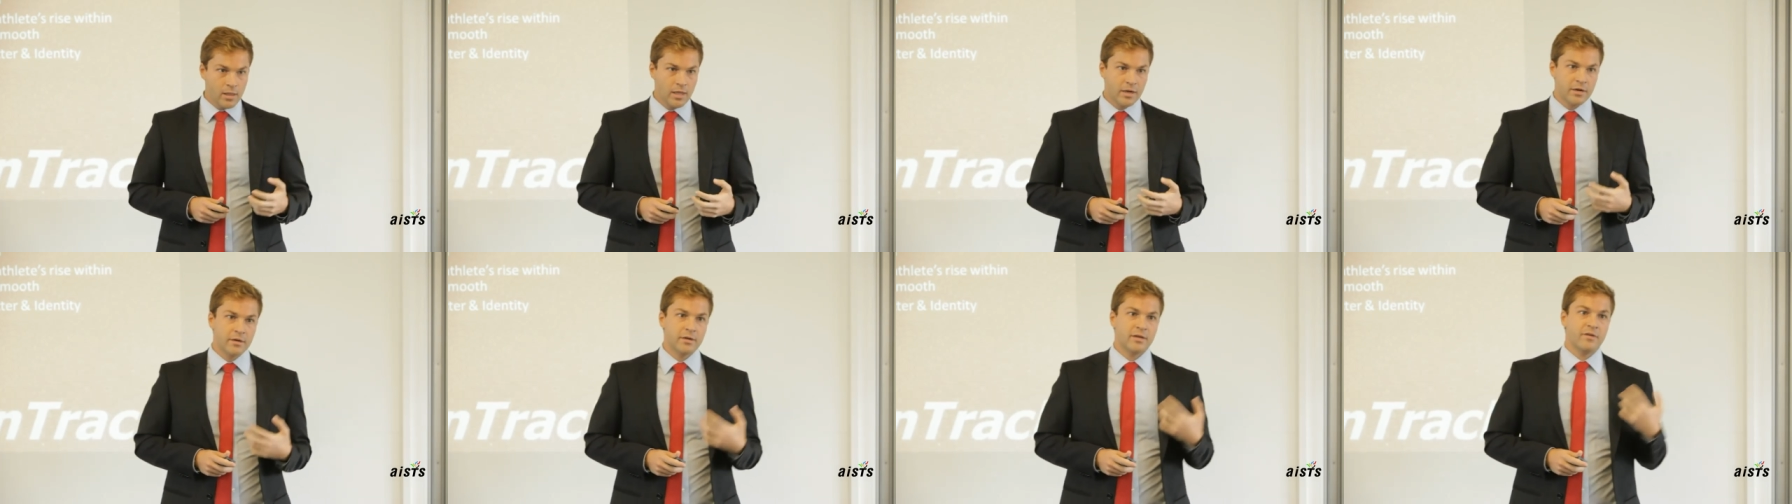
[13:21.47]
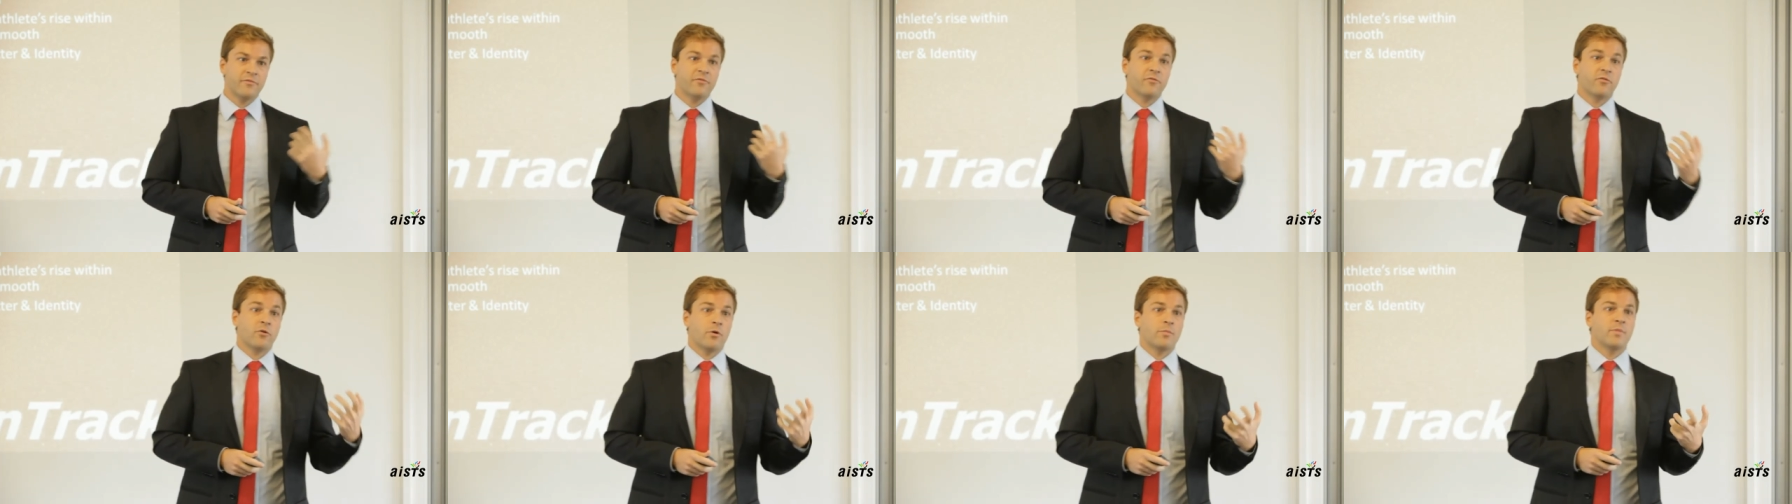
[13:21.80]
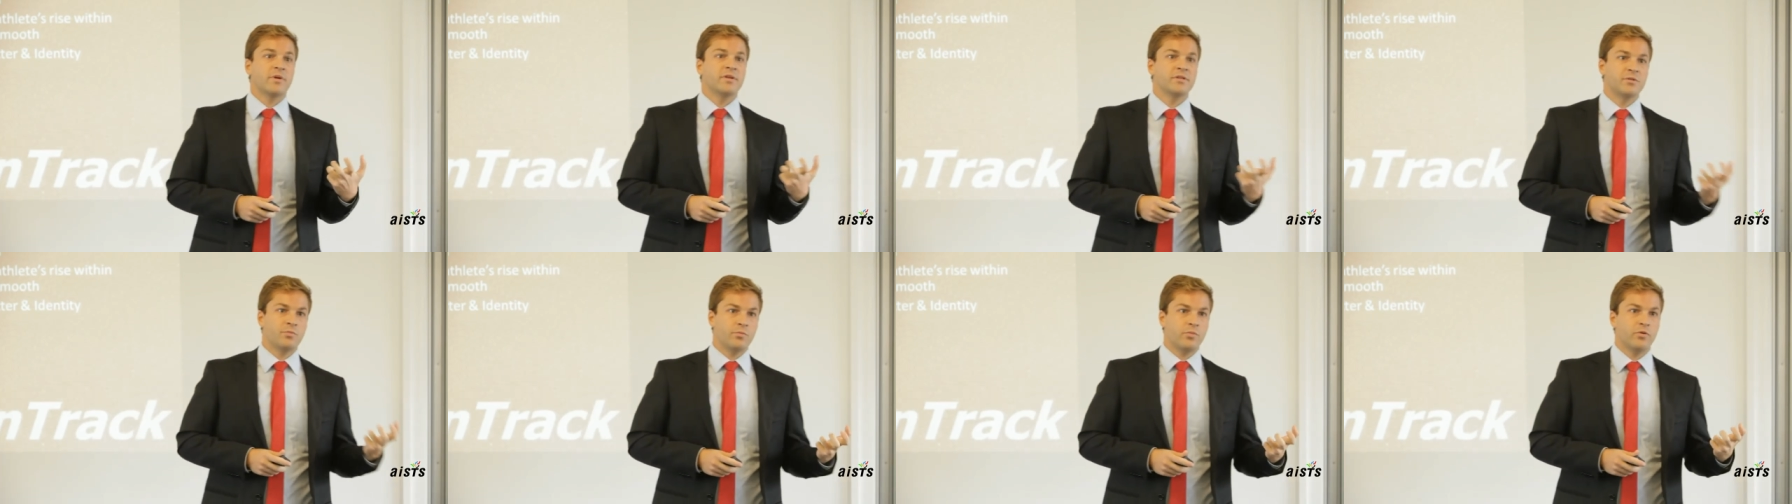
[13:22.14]
learning from
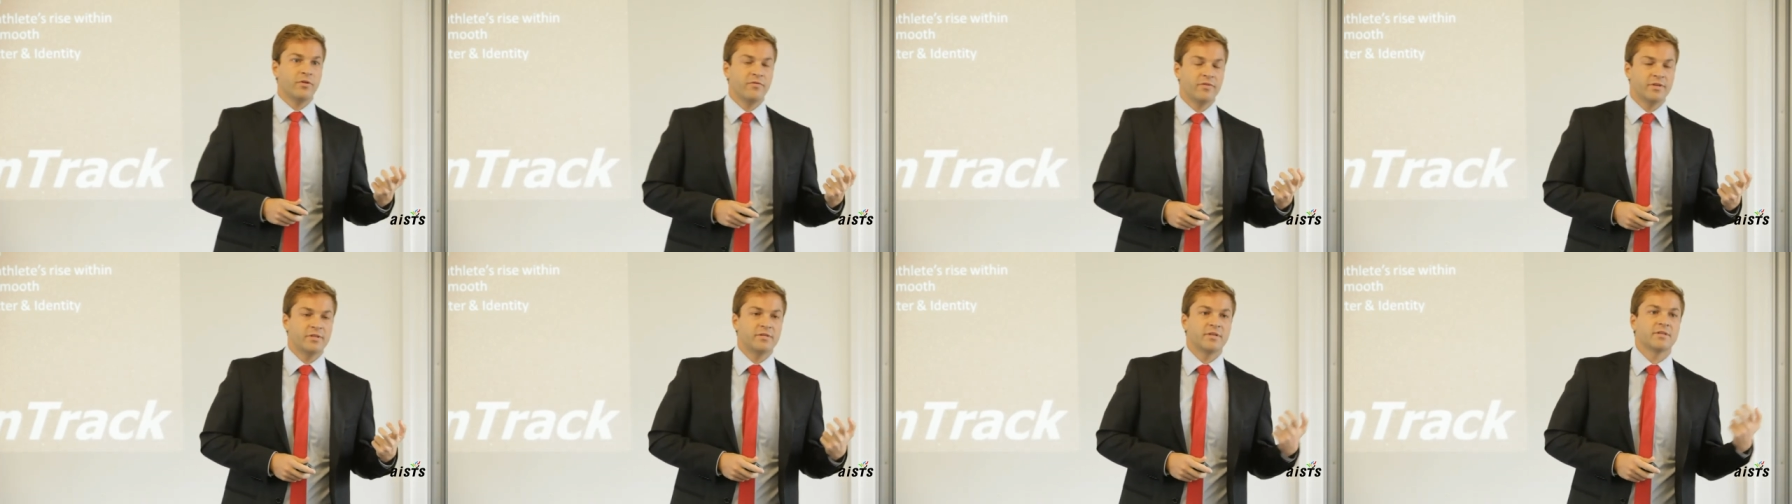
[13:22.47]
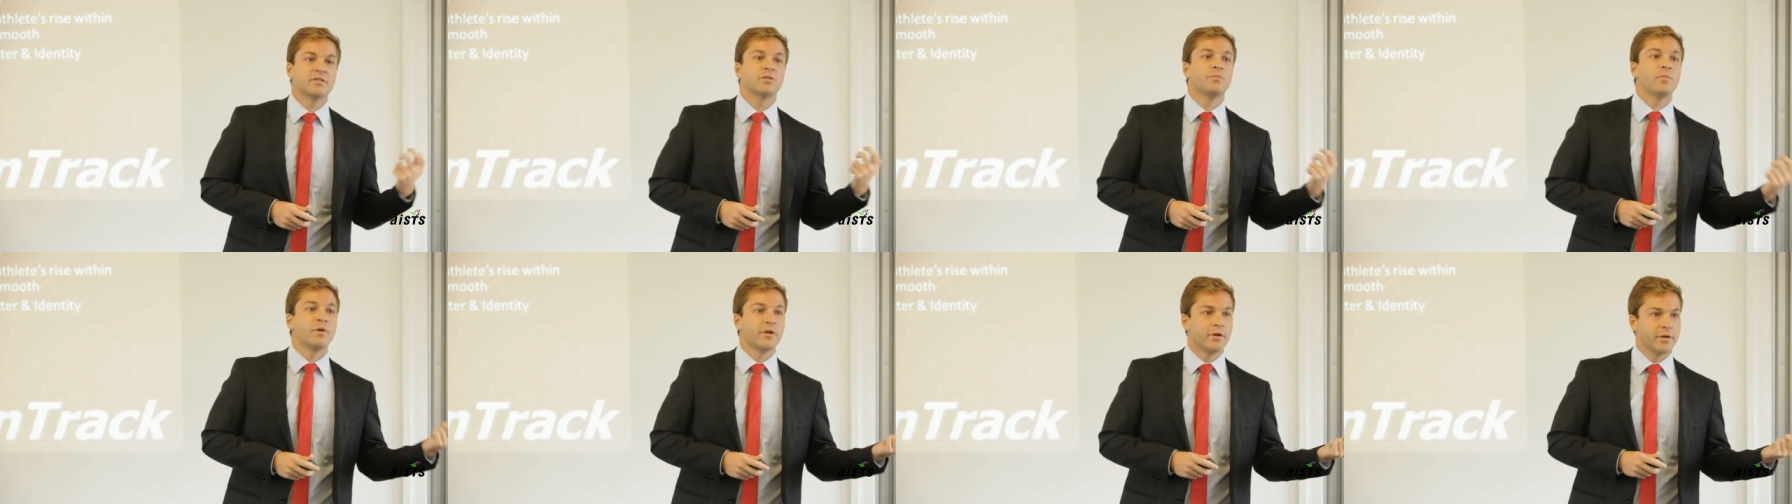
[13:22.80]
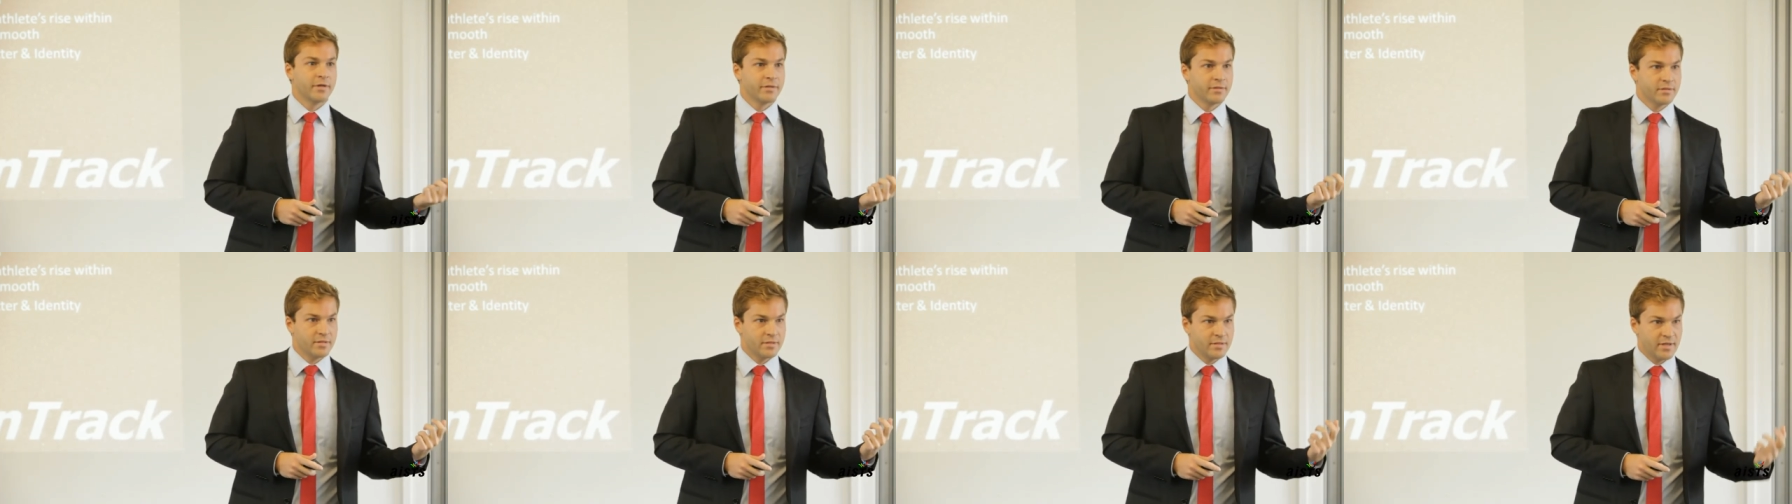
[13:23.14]
his previous
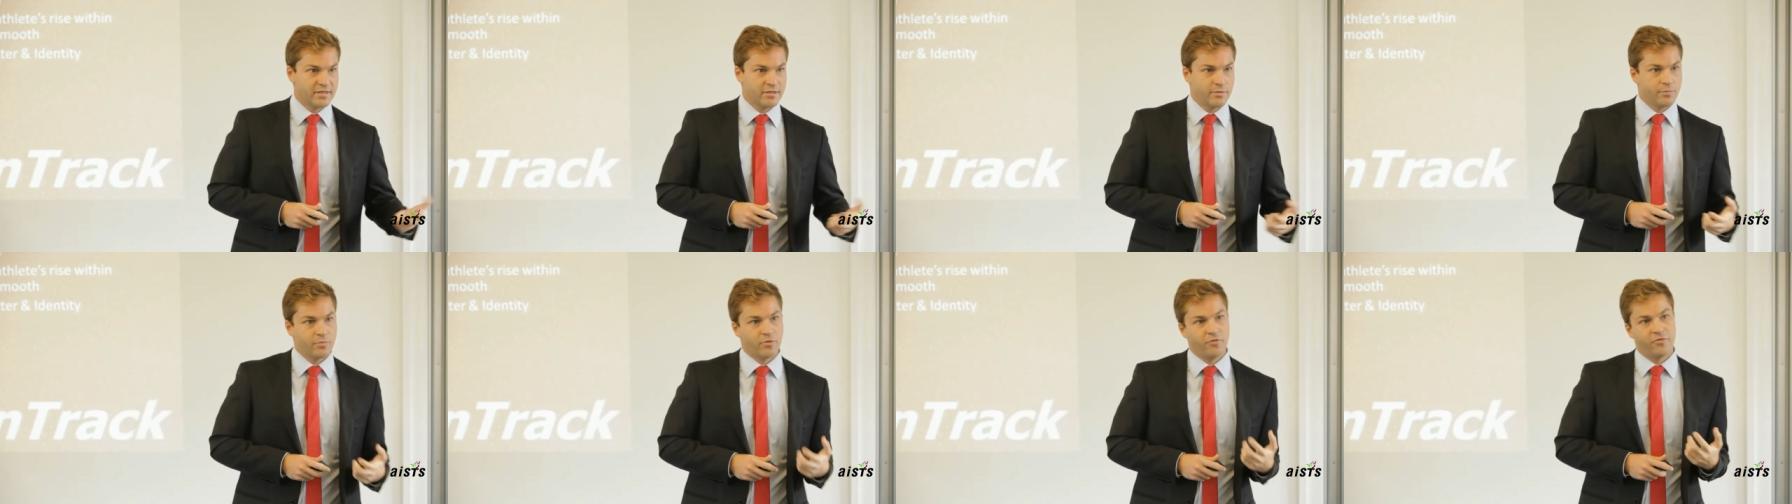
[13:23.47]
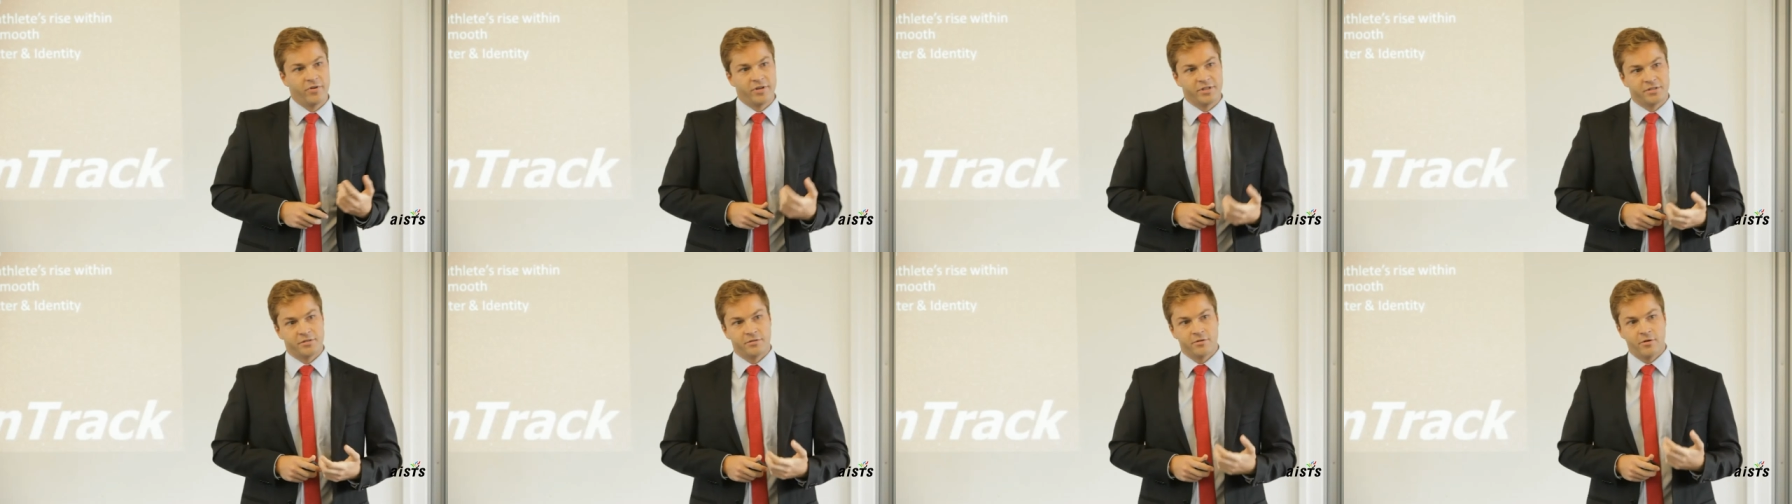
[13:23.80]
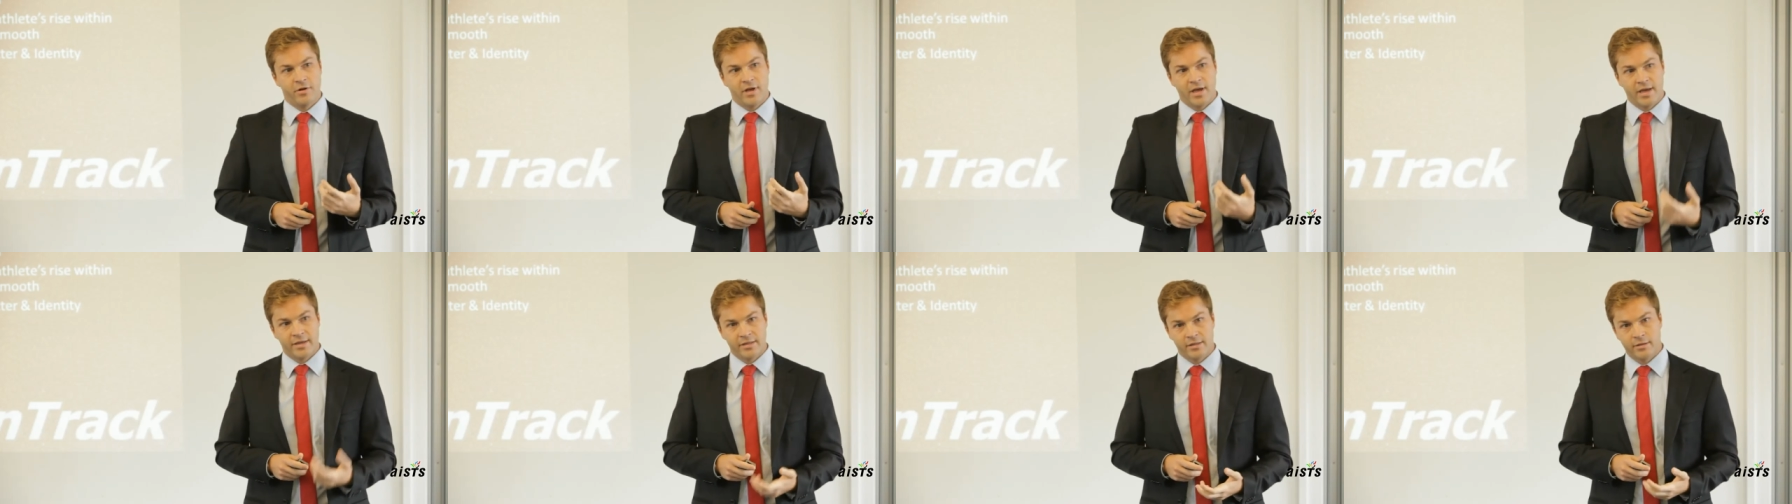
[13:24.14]
experience as a
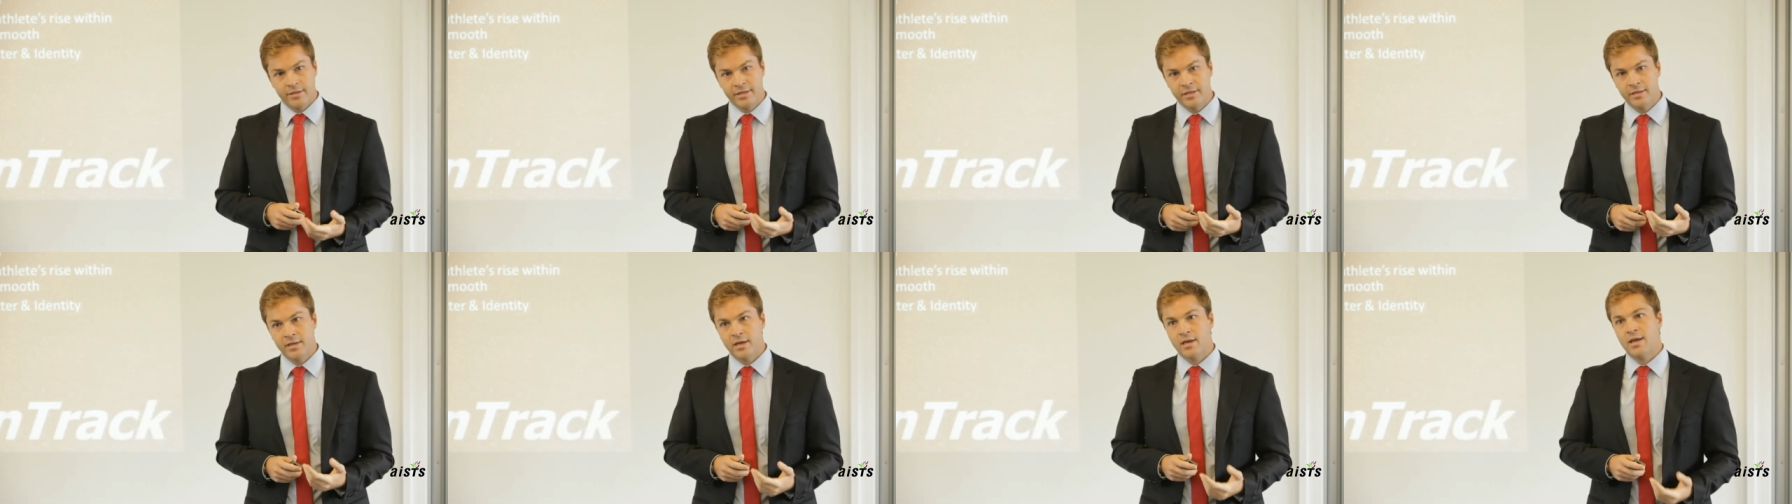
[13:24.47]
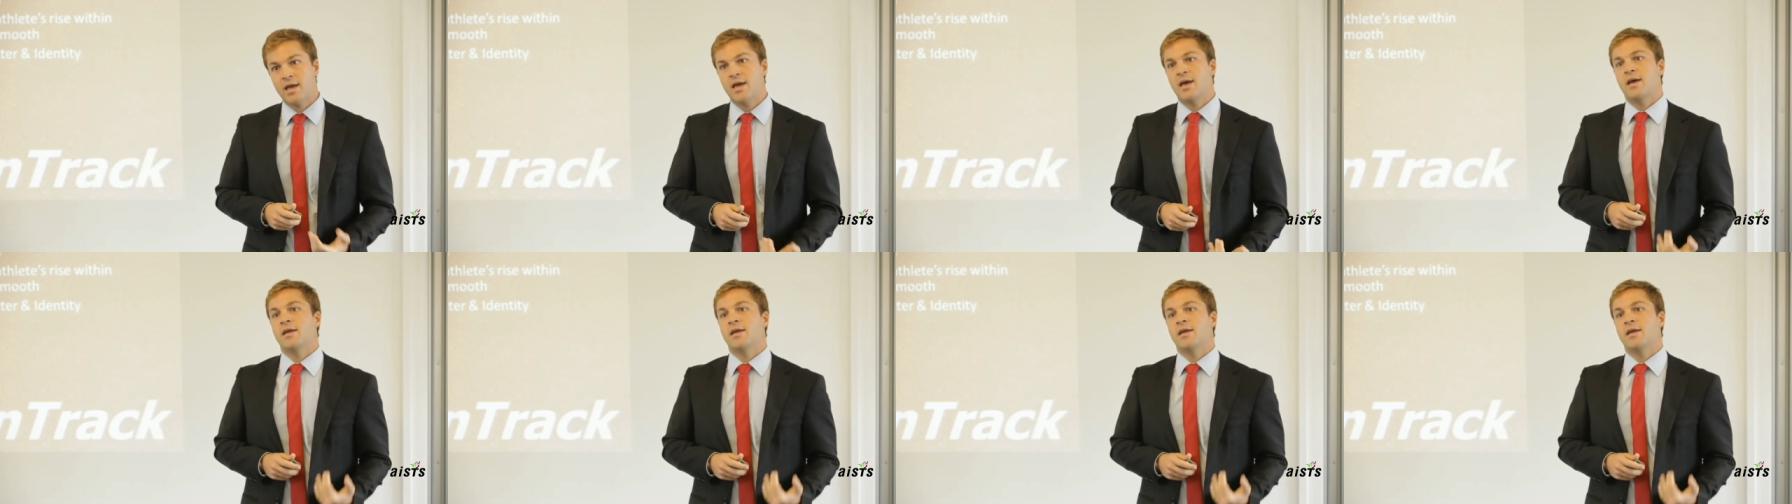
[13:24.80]
professional athlete